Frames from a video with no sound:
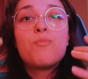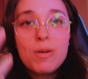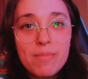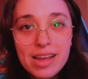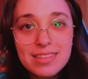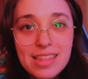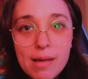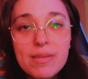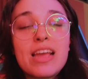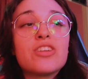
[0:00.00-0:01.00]
went back into the
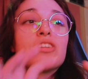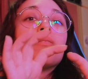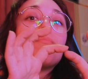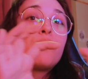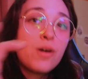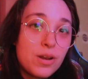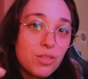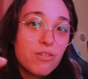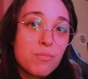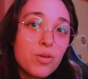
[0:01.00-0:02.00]
application, put
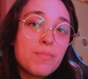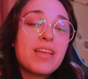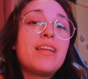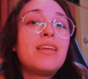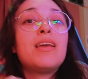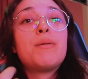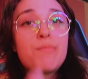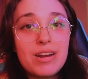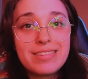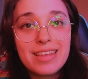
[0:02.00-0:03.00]
another employment in,
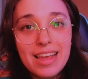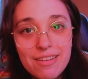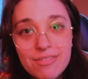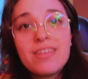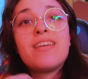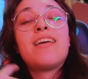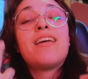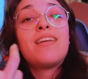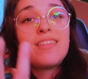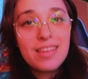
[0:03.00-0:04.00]
press save,
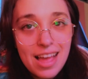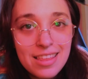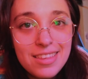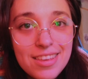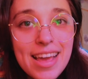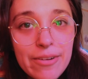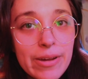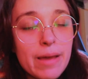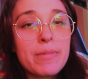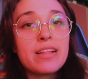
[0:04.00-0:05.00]
and you get
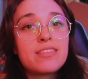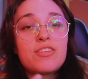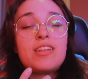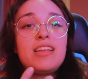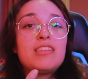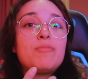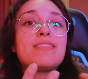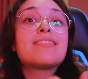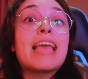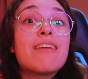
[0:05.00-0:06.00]
what I mean. So you need to be
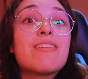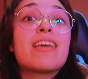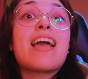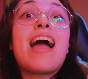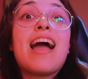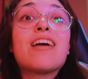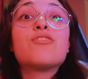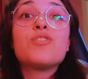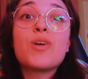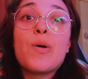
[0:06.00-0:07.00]
saving
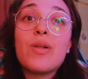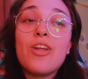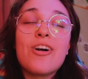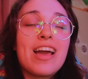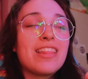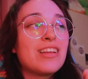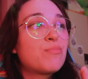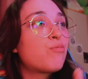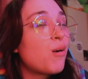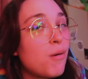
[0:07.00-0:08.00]
as you go along, and
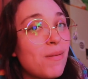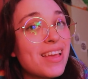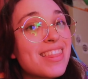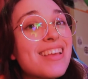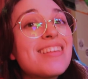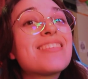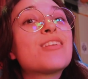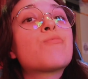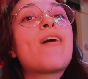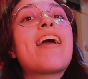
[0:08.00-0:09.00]
that's probably the
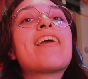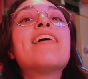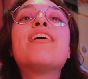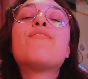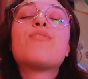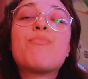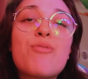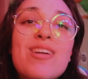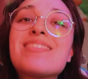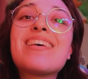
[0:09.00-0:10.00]
easiest way for the
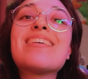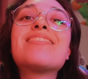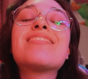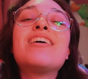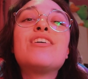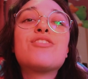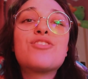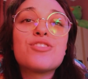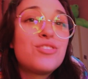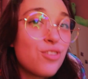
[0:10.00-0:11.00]
process to
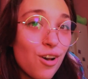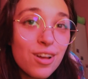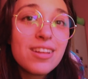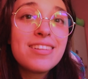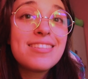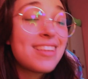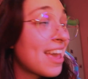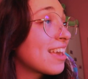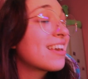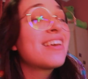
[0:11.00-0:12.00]
just not
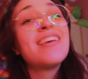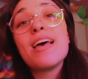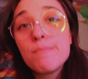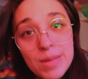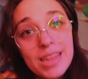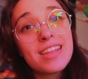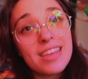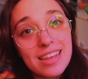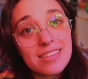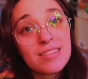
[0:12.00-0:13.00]
take a million
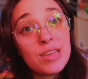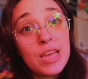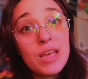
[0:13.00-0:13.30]
years,